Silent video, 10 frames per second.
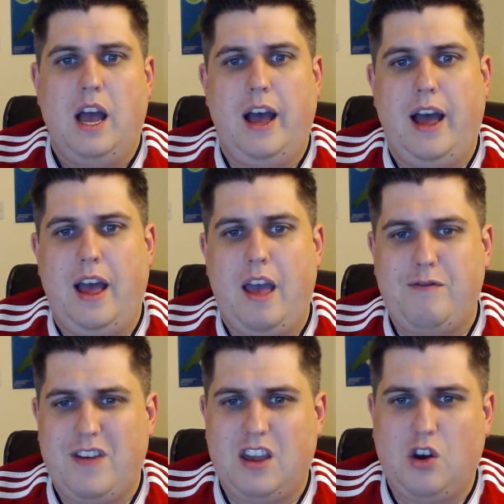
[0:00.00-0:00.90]

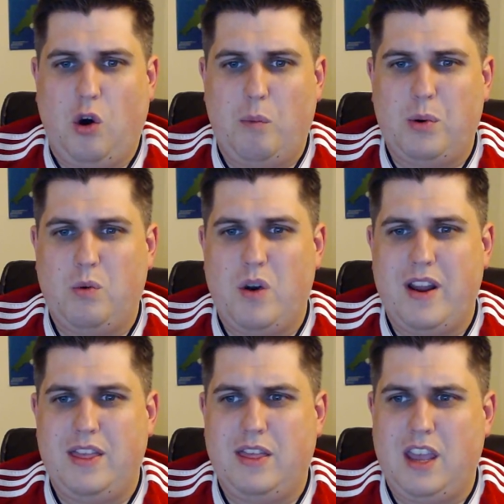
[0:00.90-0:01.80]
FA Cup,
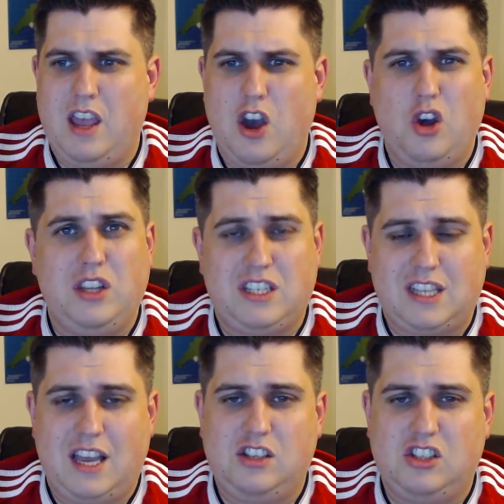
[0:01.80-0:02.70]
we're in the early
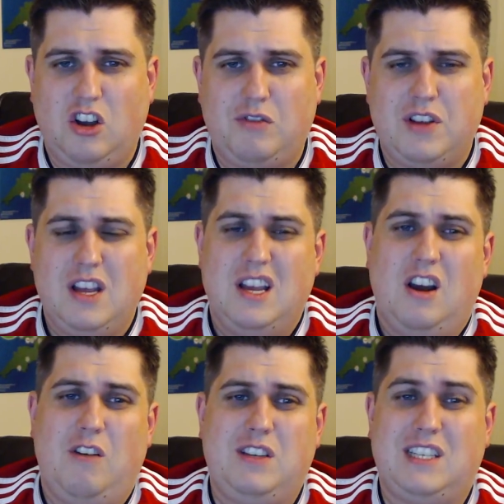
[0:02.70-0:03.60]
stages of.
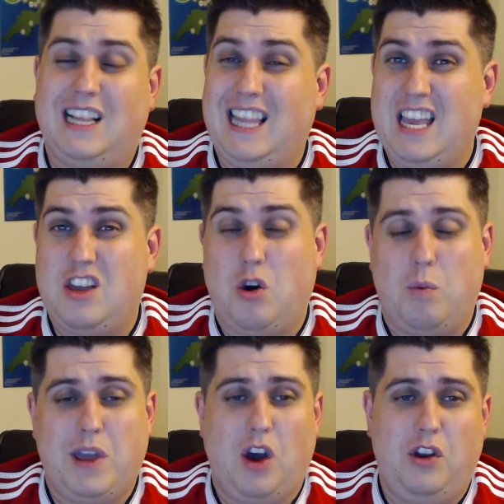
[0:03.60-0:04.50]
Obviously, the League
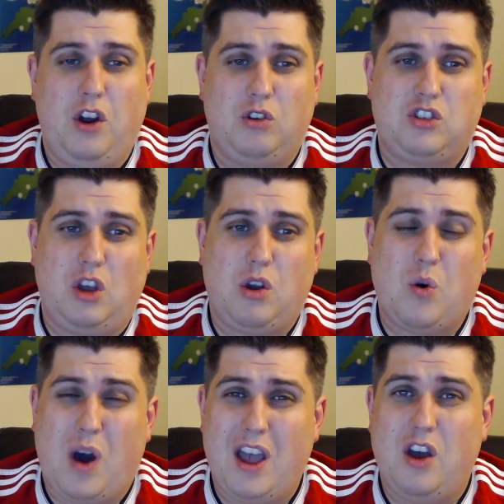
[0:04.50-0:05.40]
Cup, we got knocked out
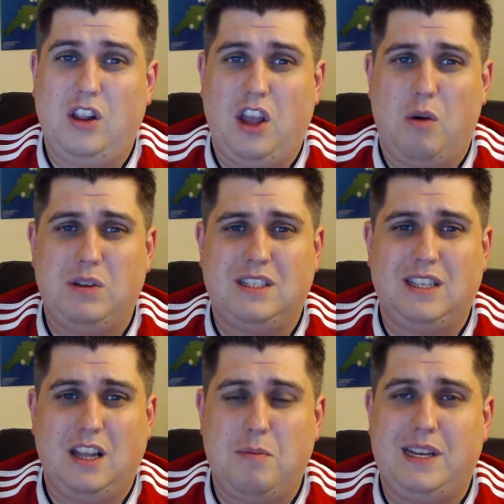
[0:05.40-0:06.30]
quite early on, which
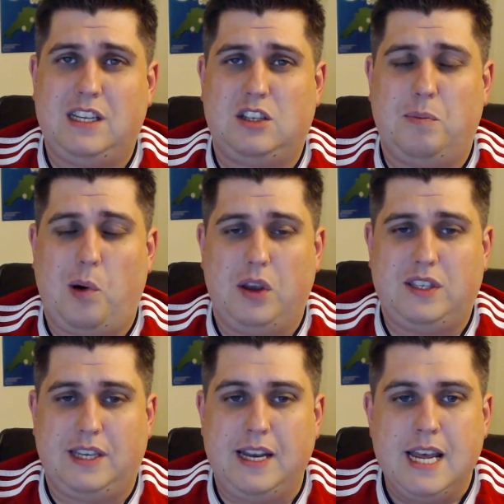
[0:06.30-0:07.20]
is a little bit
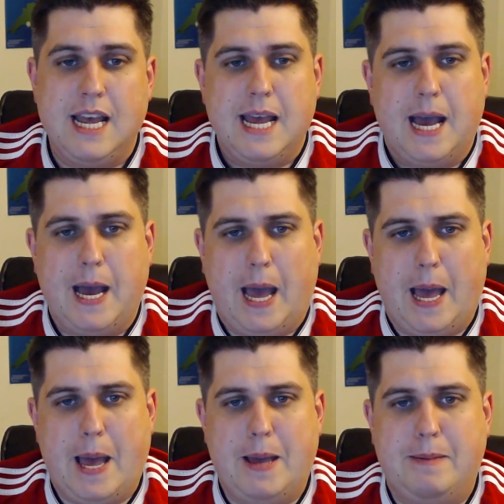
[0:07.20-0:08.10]
disappointing.
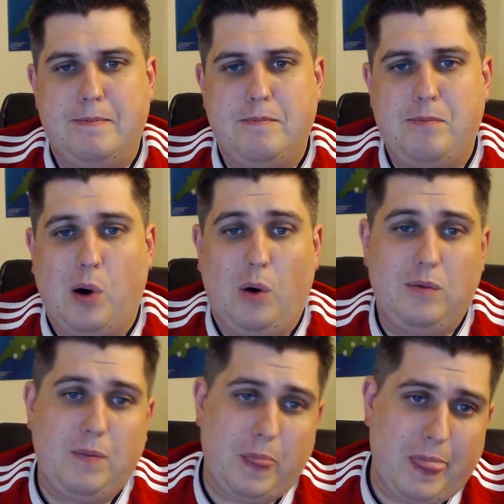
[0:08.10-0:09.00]

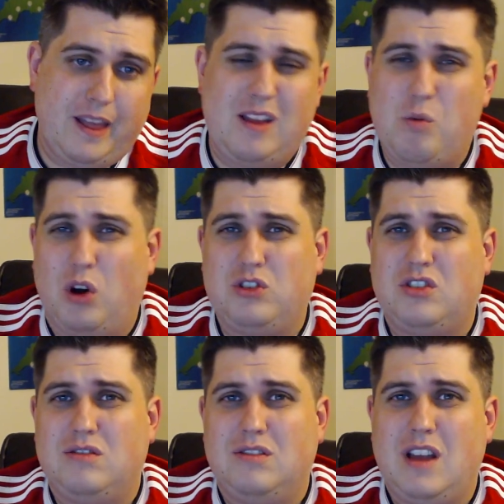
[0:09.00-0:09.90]
But it
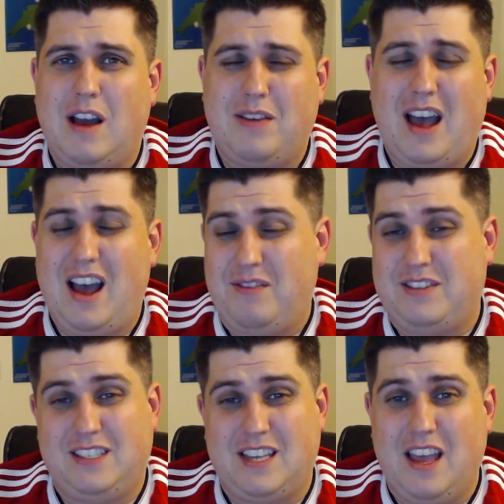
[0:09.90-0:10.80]
was, I
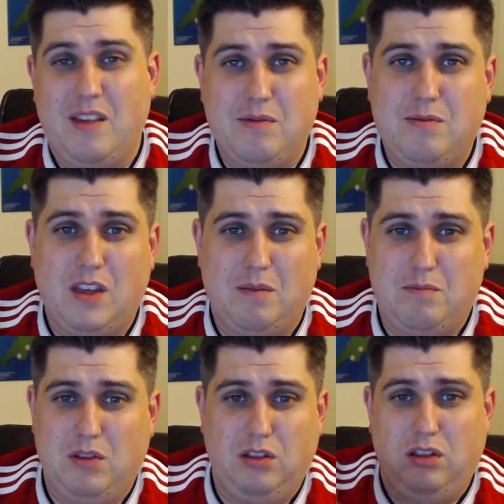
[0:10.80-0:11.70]
have to say, the
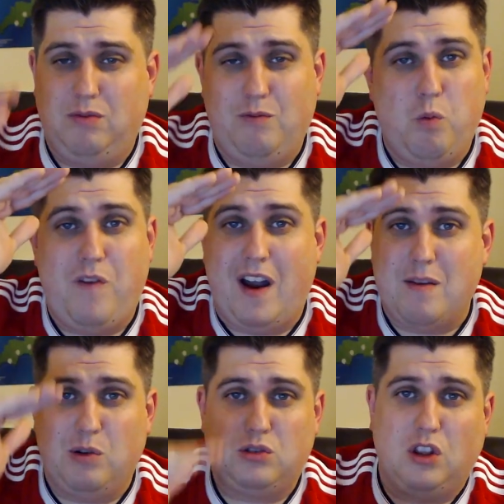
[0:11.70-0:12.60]

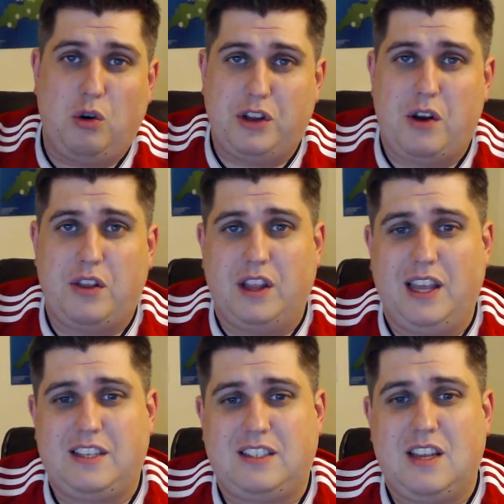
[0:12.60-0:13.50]
very much low down on the
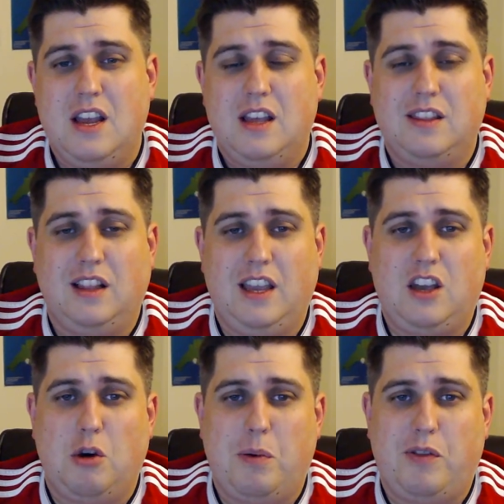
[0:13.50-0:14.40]
list, the
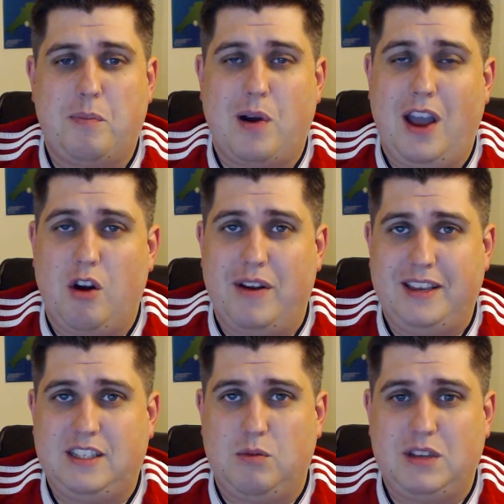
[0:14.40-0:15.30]
League Cup, of the
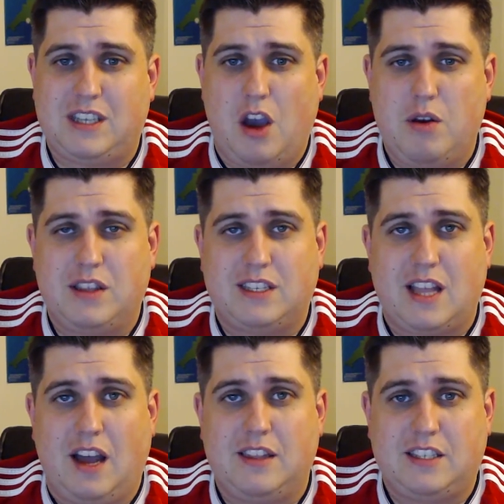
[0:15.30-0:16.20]
priorities that we set out at the
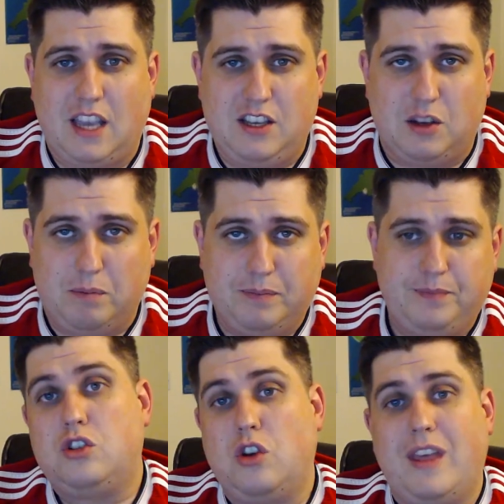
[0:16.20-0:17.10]
start of the season.
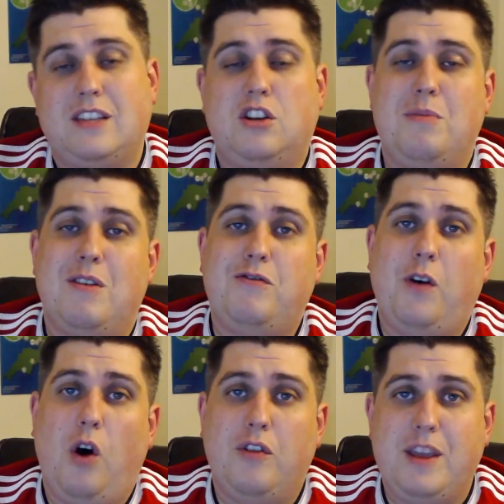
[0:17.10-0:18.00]
So that's going to be it
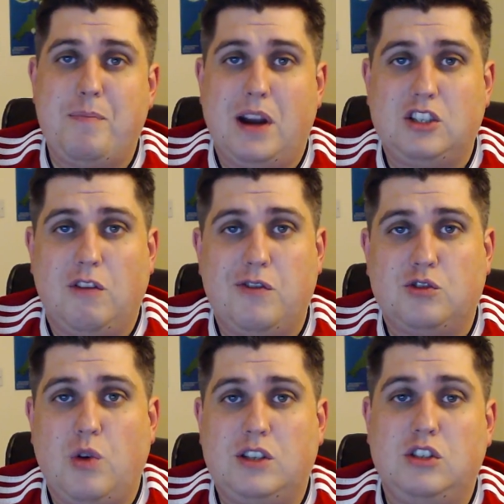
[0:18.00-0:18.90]
for the press
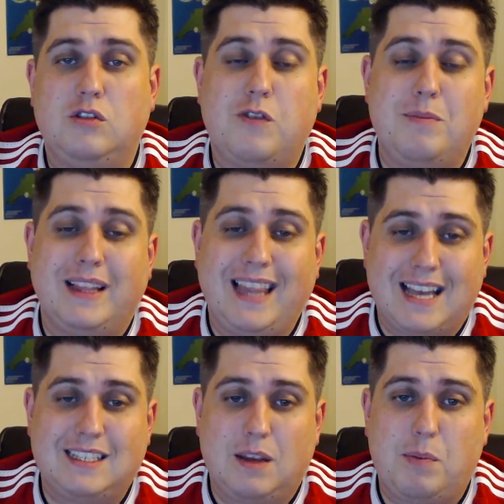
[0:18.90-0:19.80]
conference questions from the
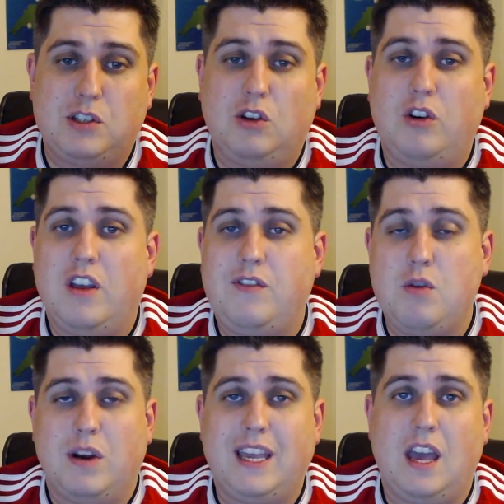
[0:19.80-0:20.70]
last episode. If
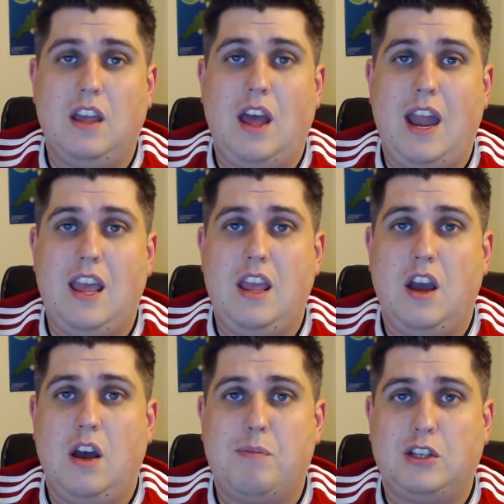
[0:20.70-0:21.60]
you want to get
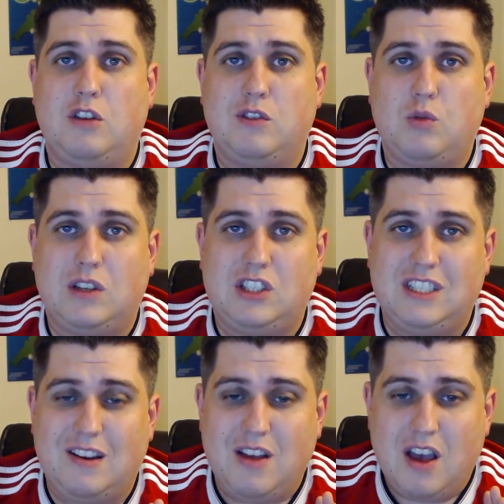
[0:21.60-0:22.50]
any press conference
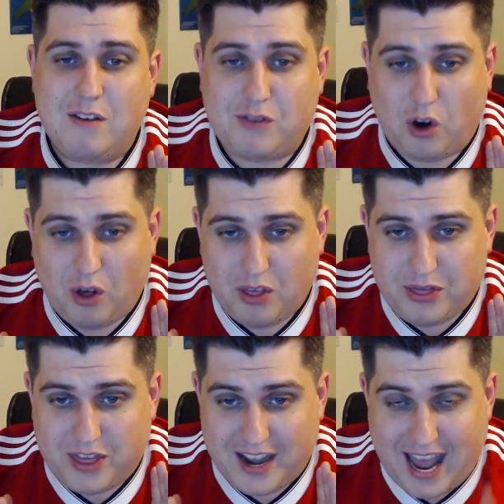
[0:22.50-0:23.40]
questions in for
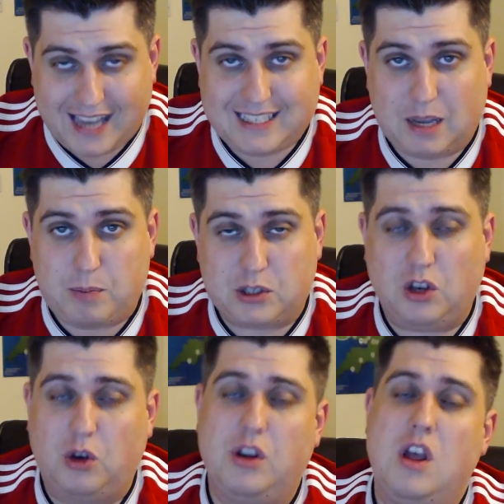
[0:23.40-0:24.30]
the next
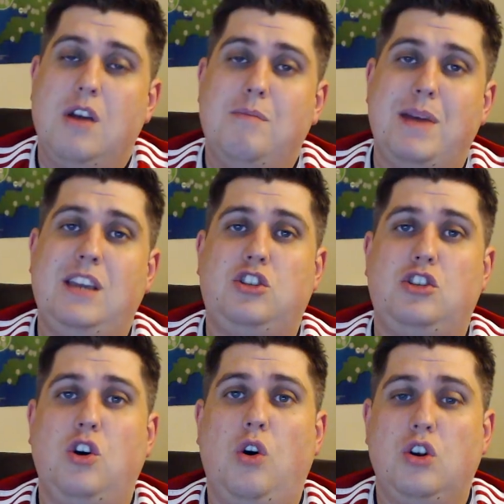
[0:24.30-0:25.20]
episode, make
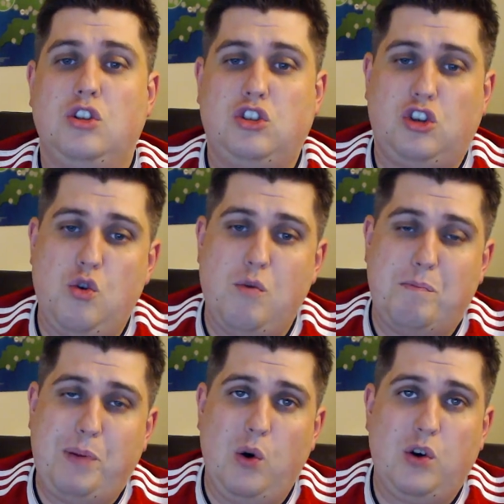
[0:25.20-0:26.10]
sure to
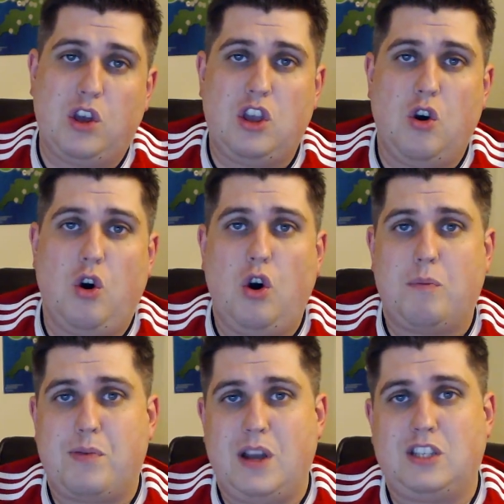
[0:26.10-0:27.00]
bung your
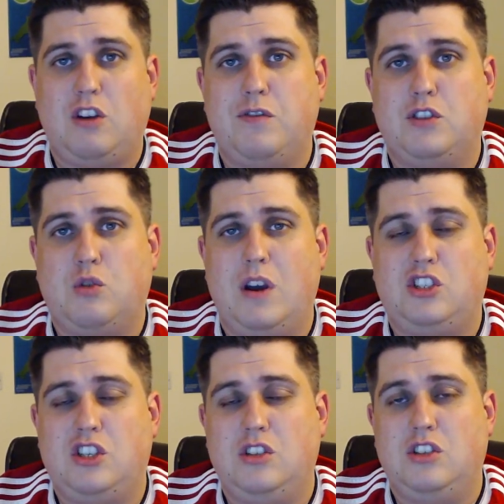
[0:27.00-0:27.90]
press conference
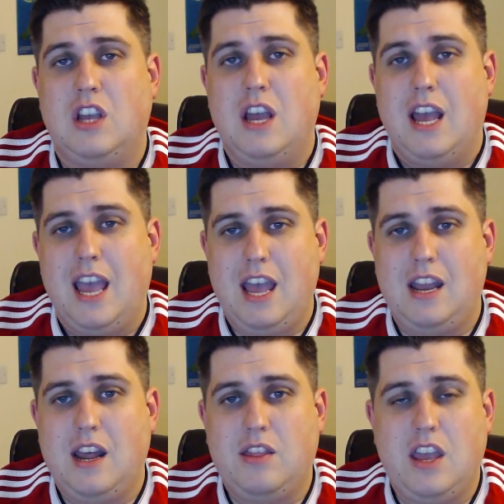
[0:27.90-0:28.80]
questions
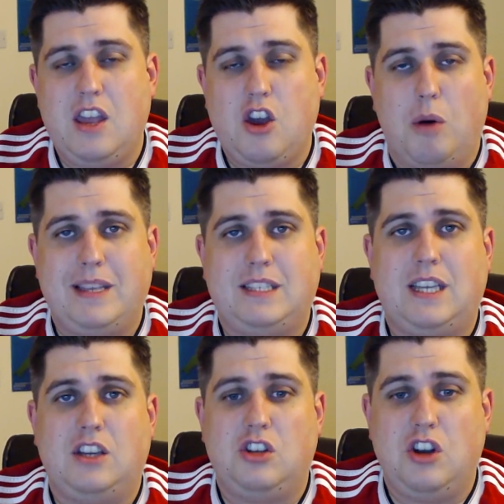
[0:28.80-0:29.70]
in the comment
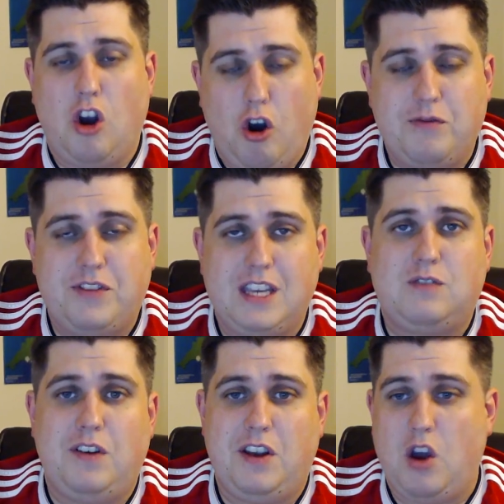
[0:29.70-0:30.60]
section of
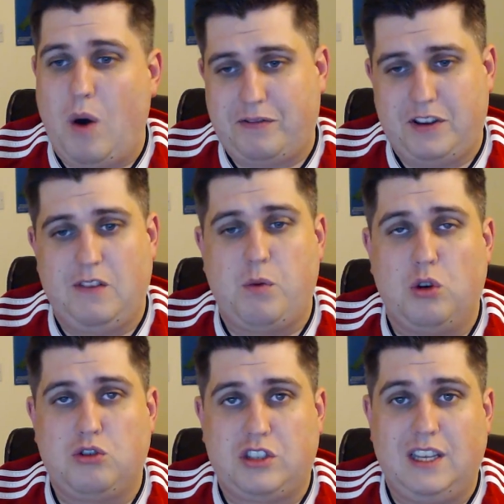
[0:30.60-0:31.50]
this video after you've
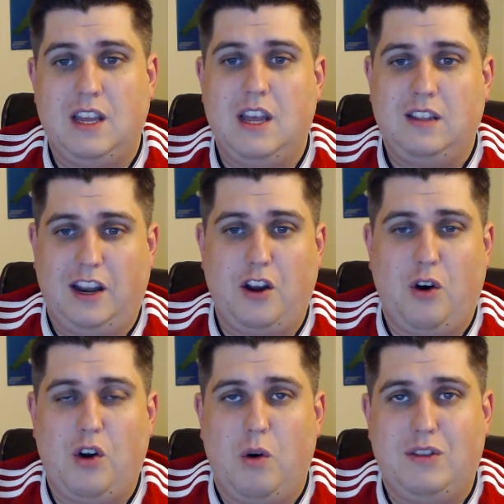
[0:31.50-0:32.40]
watched it, then I
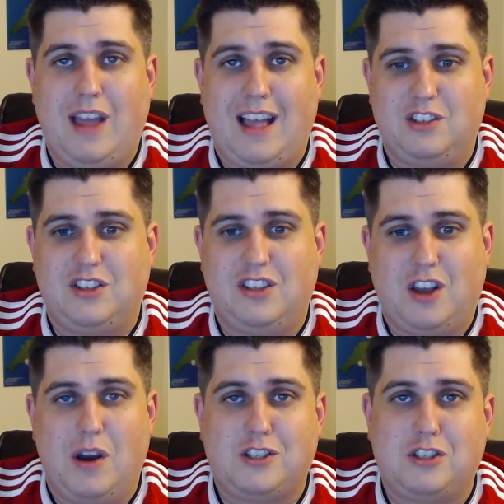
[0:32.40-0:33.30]
don't go and answer
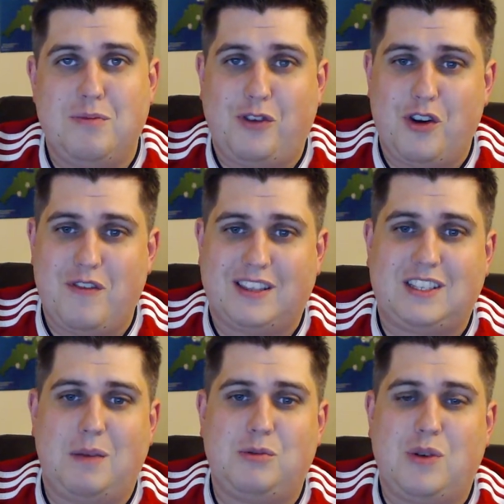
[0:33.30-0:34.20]
the question before you've
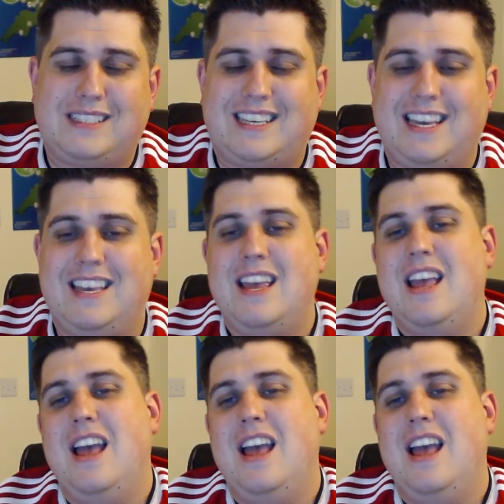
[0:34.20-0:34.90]
had time to ask it.